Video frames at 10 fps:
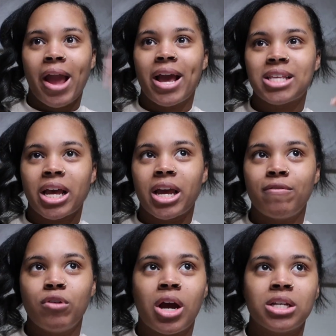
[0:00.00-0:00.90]
I guess I can
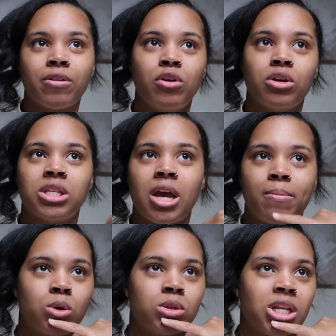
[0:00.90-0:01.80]
give you guys a few
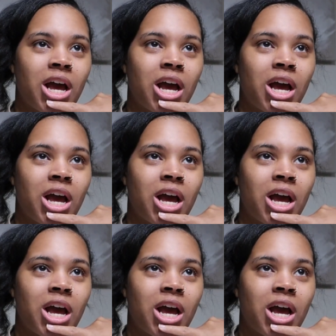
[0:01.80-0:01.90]
examples.